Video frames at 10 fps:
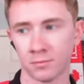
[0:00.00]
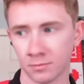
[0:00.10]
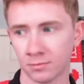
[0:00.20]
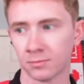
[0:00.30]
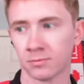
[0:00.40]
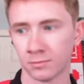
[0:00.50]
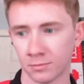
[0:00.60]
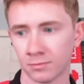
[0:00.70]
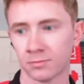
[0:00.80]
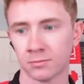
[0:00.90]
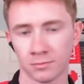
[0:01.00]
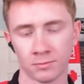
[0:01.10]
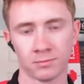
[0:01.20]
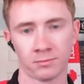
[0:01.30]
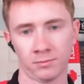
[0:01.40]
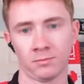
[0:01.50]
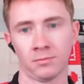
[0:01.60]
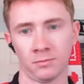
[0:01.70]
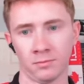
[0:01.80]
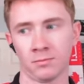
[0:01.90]

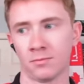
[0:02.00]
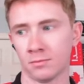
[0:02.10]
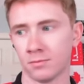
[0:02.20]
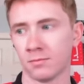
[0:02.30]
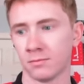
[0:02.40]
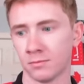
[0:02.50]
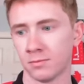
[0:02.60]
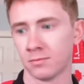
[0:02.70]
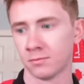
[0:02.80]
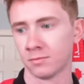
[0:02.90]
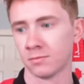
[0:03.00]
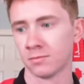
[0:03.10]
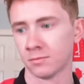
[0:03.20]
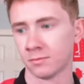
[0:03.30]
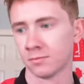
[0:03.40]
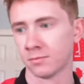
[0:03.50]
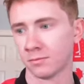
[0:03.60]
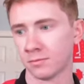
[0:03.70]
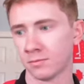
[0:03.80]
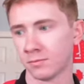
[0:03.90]

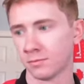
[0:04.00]
The person shown says nothing.